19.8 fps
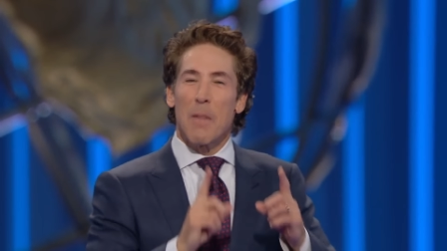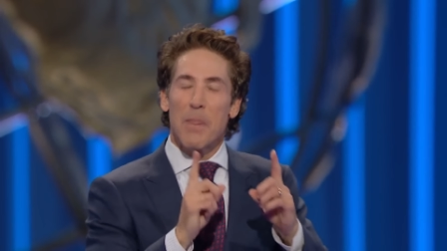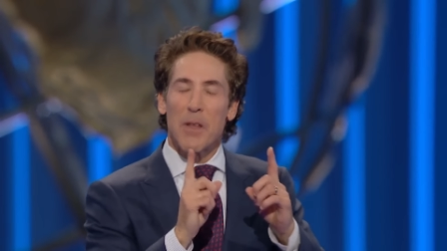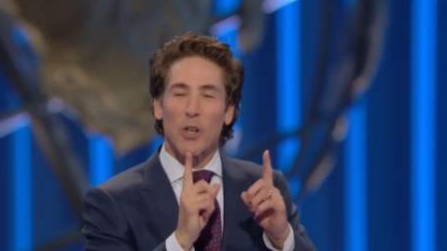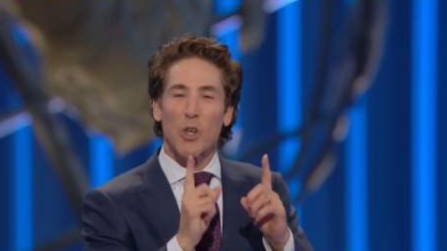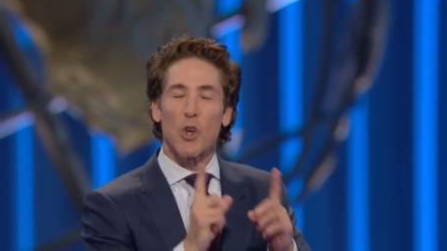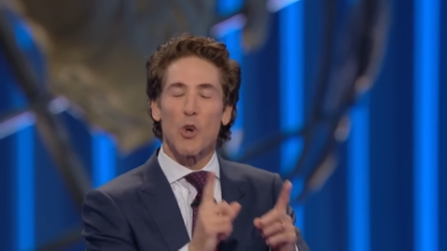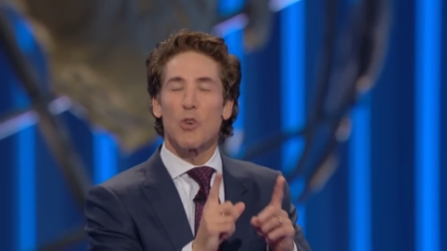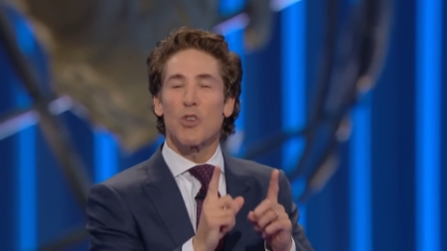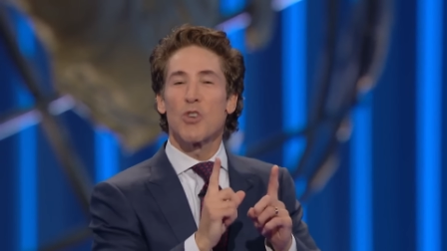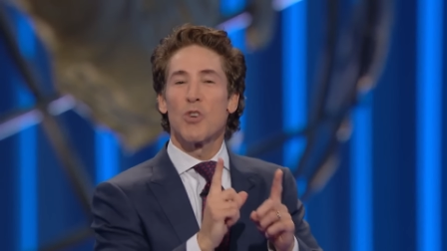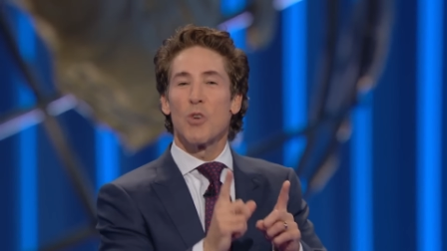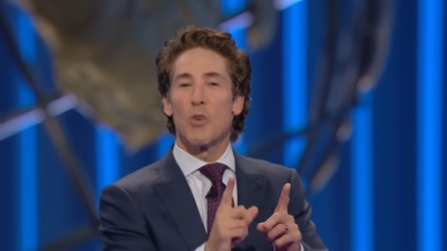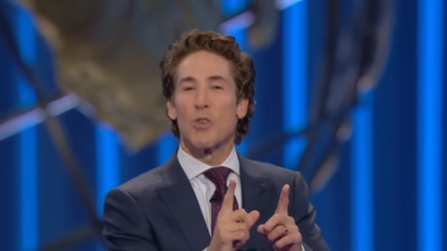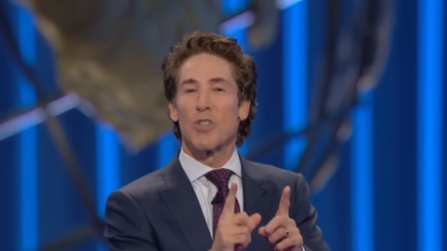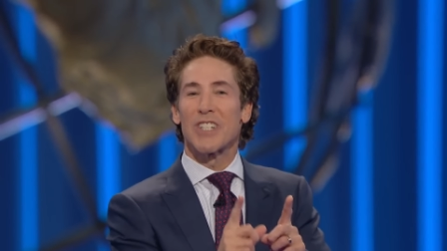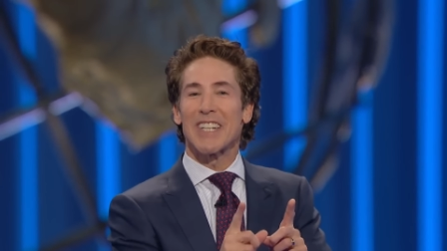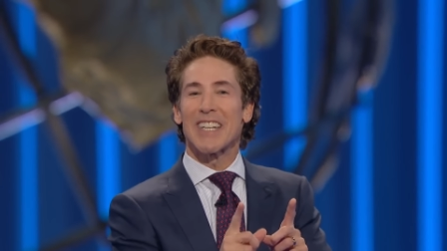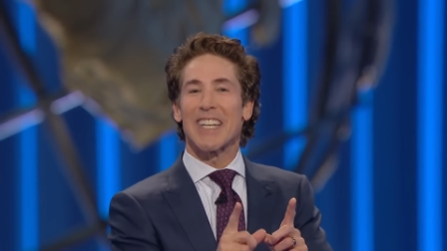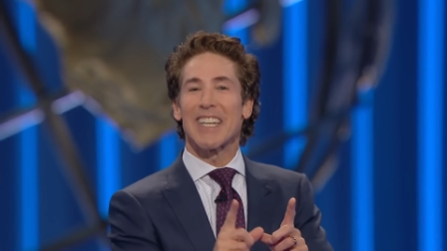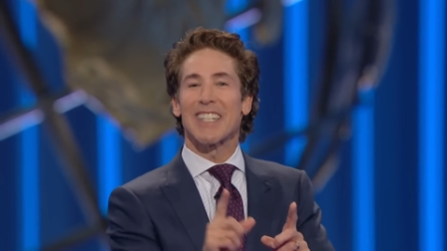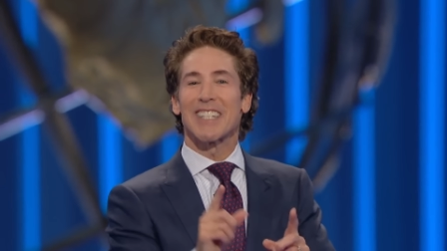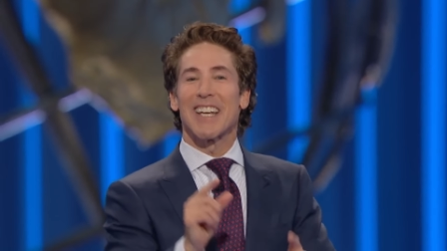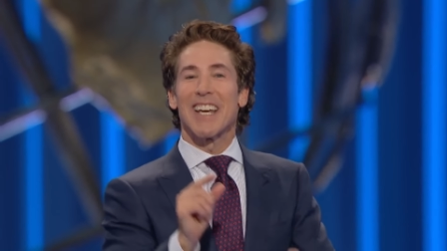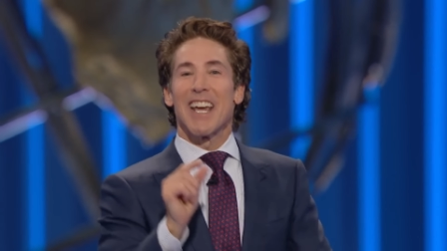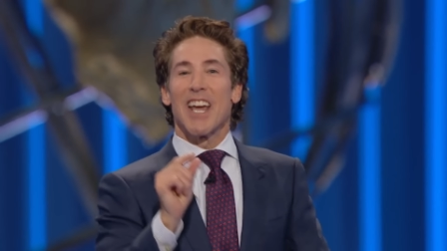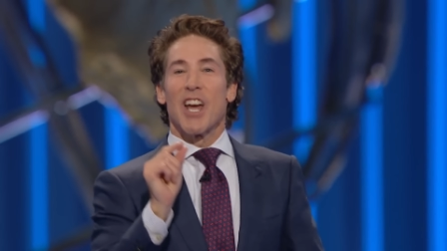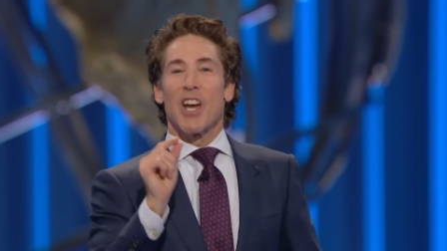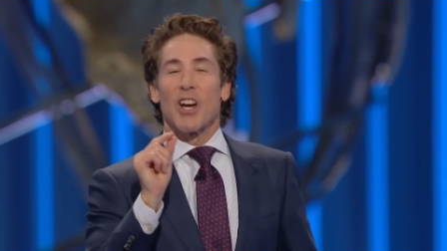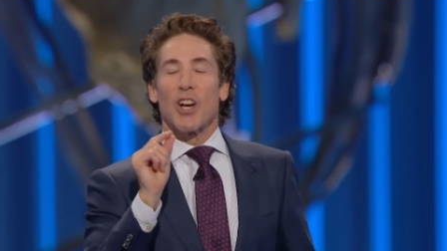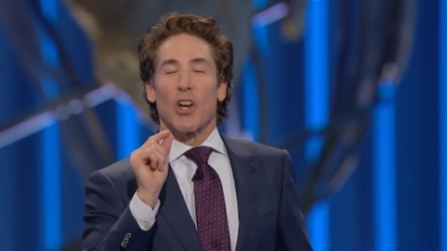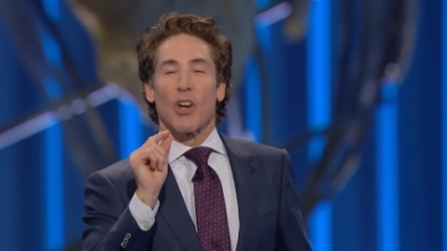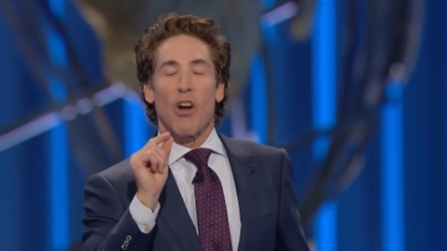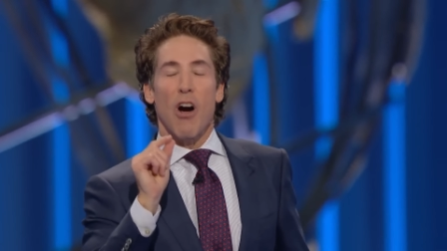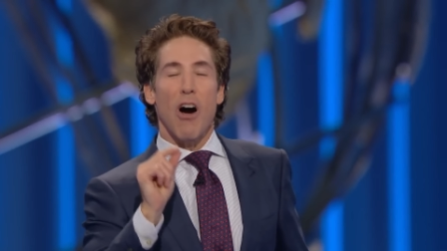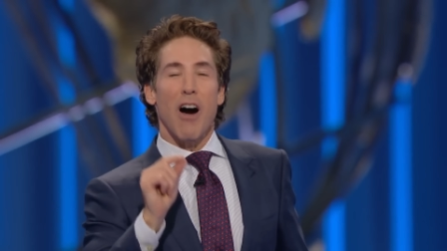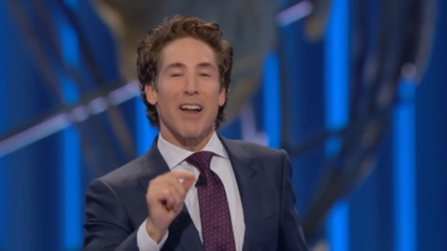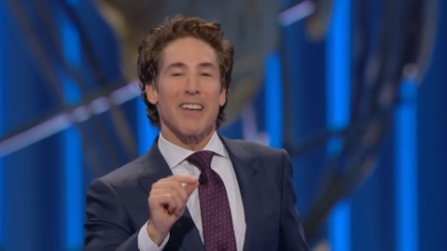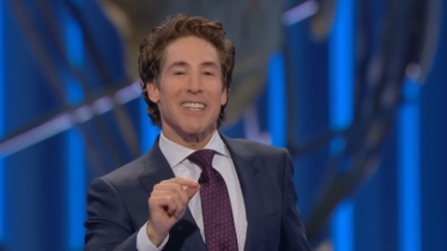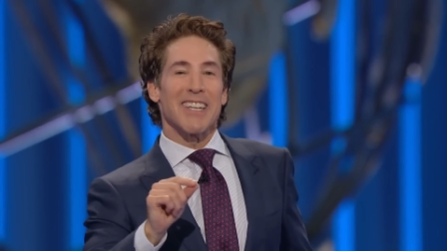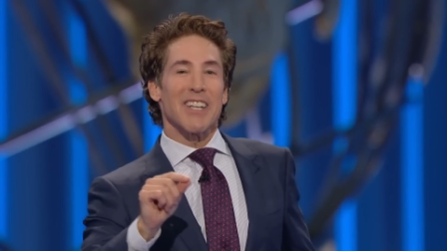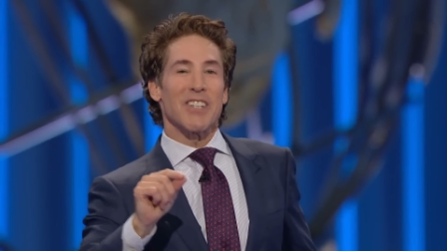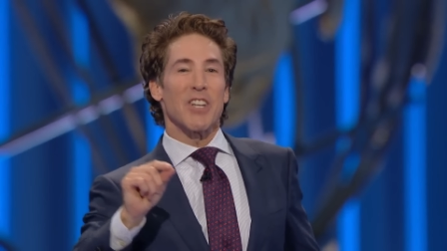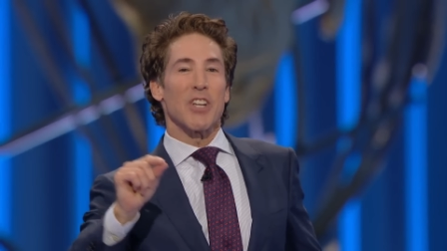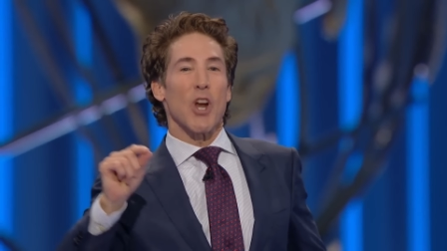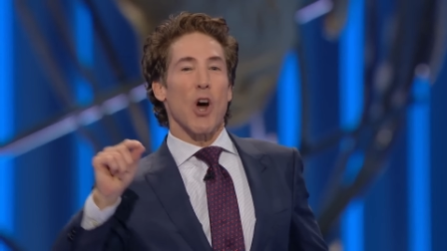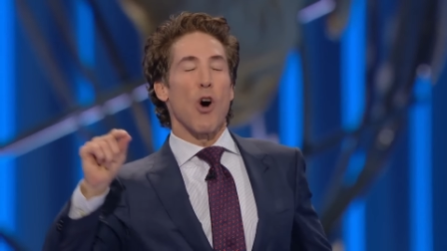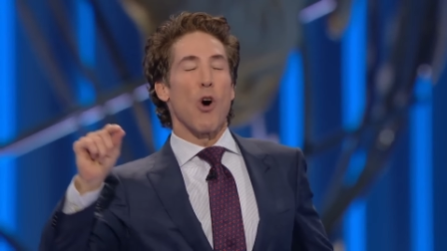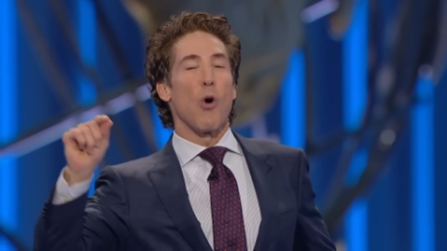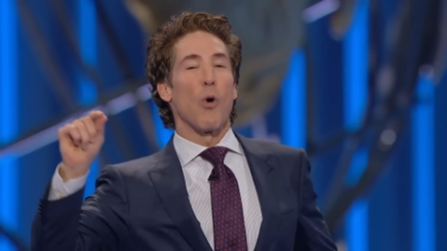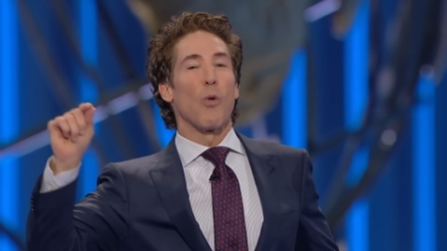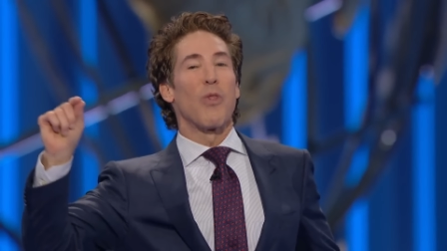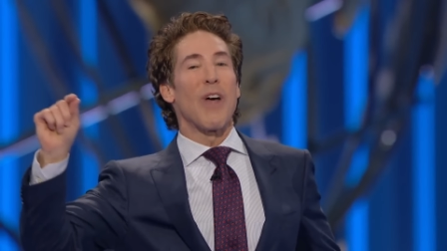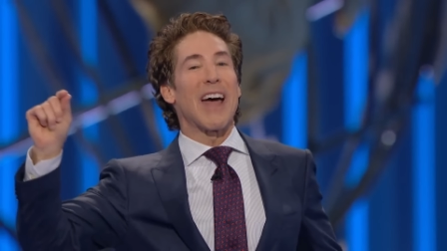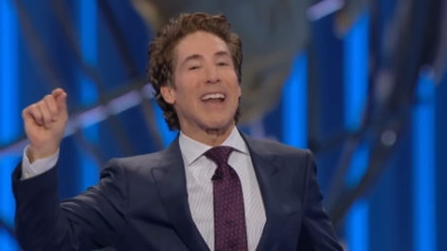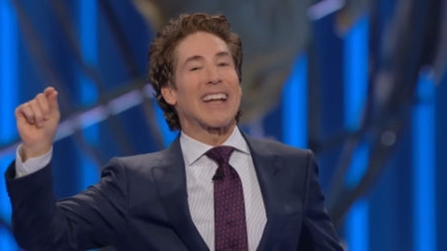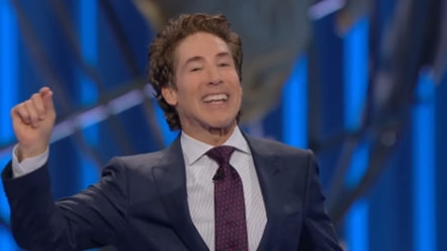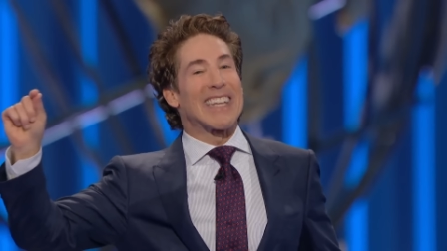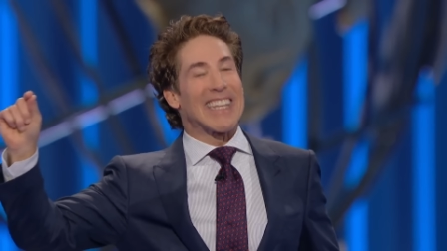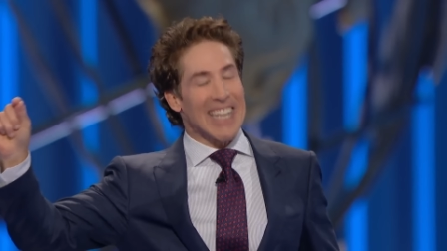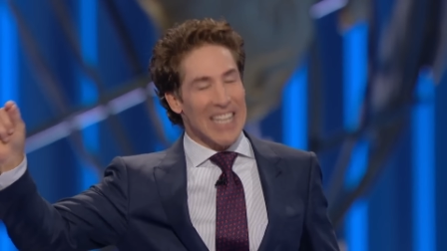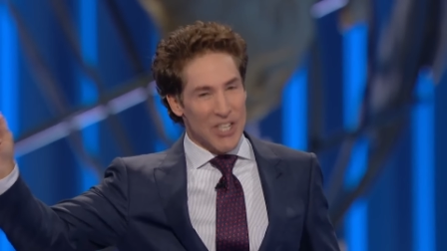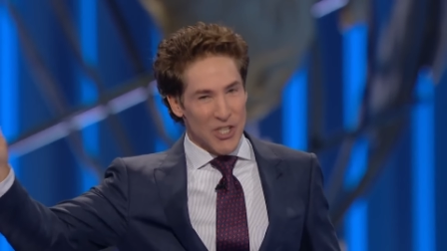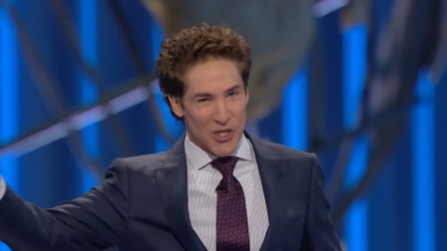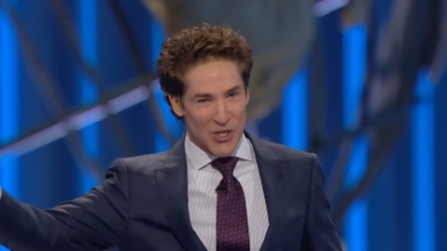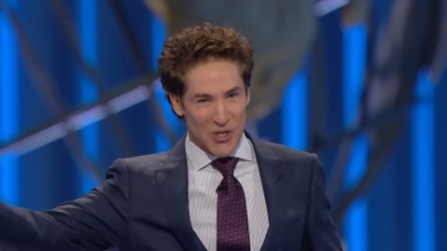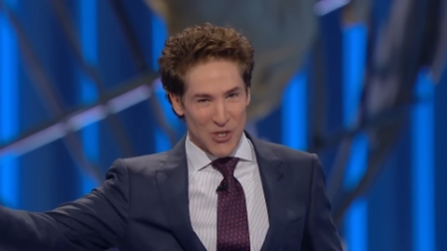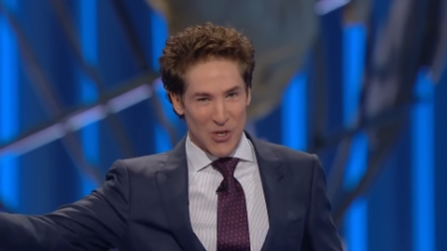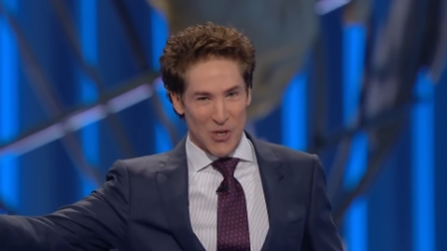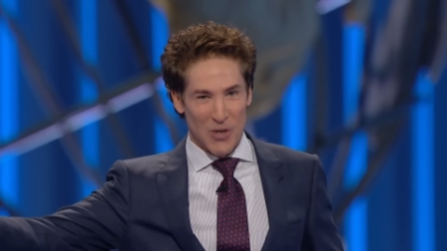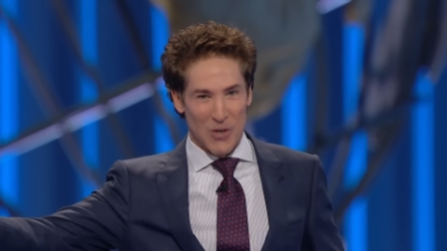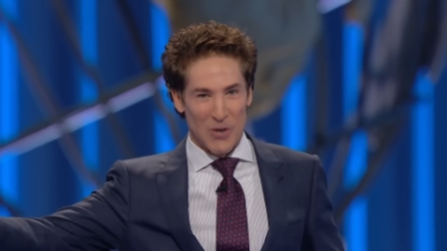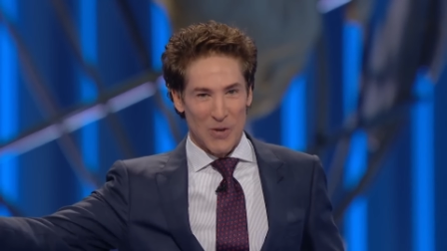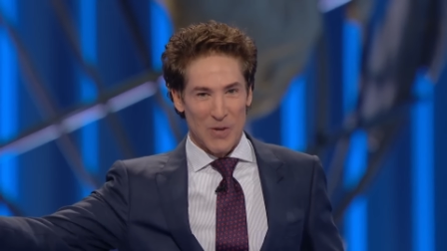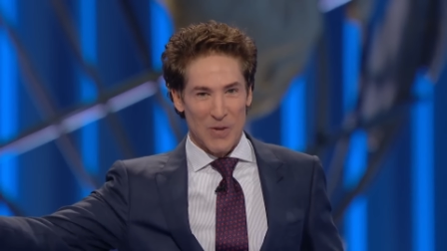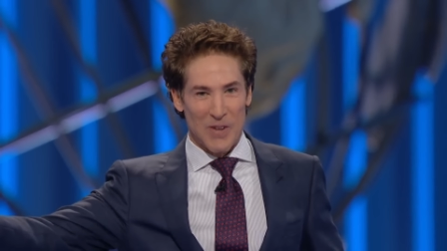The good news is God doesn't hold that against you.